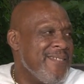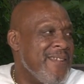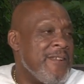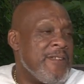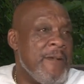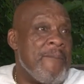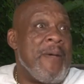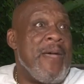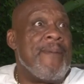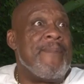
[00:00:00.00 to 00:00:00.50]
Yeah,
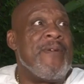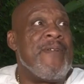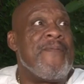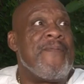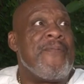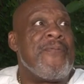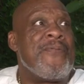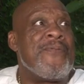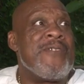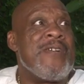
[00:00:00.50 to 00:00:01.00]
she made me
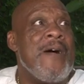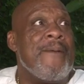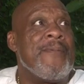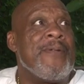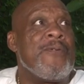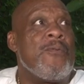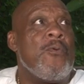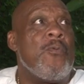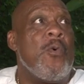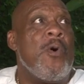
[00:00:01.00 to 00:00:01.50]
three
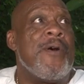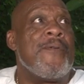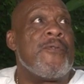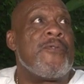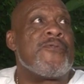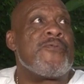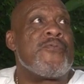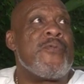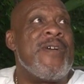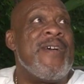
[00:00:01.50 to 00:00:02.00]
of them.
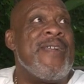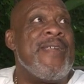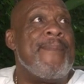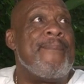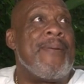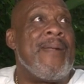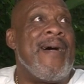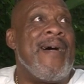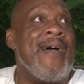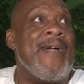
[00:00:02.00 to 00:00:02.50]
One was red
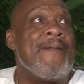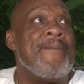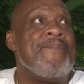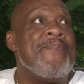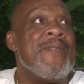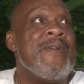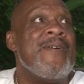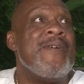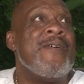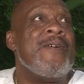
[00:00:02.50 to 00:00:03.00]
and black,
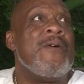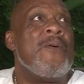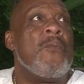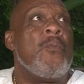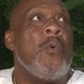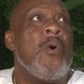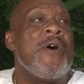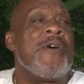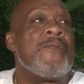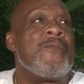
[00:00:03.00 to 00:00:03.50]

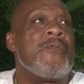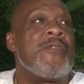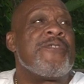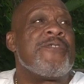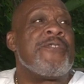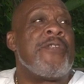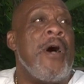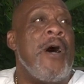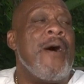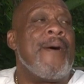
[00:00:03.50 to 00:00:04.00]
one was
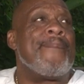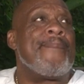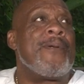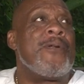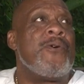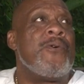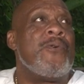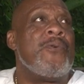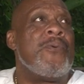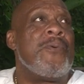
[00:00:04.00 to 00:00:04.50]
dark
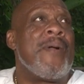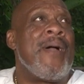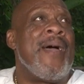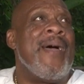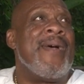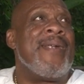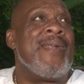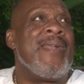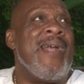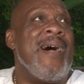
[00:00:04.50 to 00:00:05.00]
blue
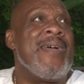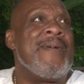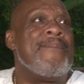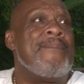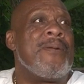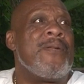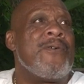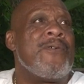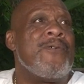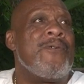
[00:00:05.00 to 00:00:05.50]
and light
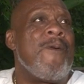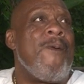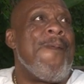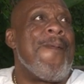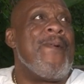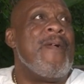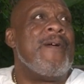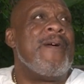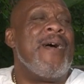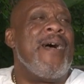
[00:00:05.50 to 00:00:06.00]
blue,
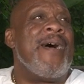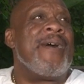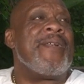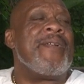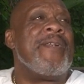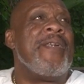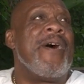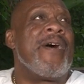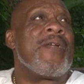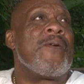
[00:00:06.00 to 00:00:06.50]
and
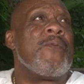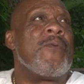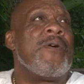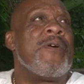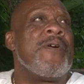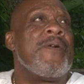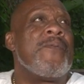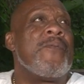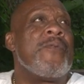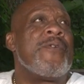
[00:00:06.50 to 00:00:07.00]
another
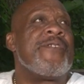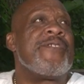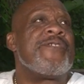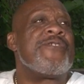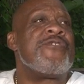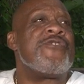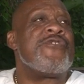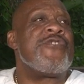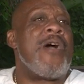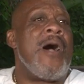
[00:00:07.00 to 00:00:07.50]
one
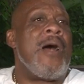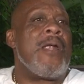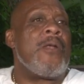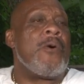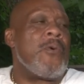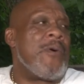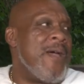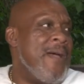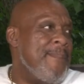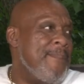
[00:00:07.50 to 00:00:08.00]
was
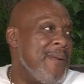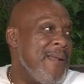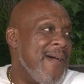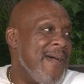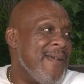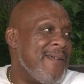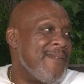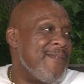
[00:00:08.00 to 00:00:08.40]
yellow and black.